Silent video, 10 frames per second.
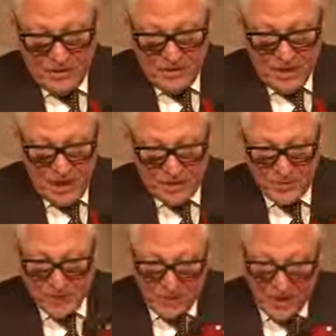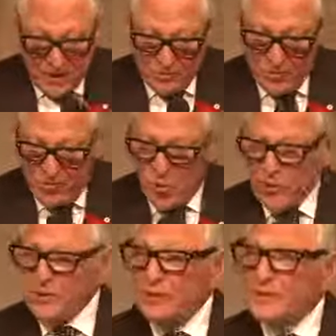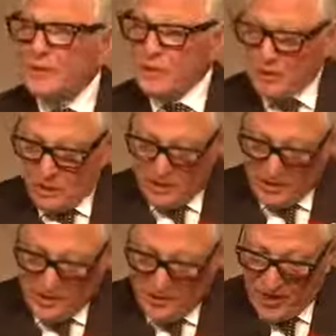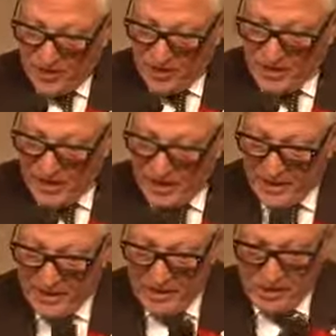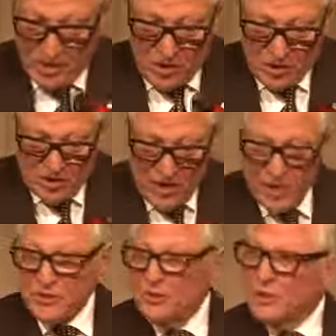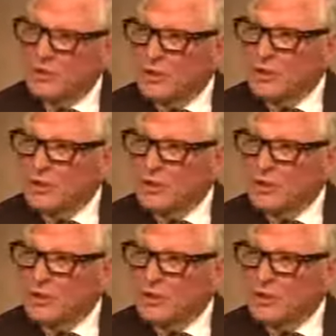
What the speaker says: for the expert panel report called Innovation Canada Call to Action,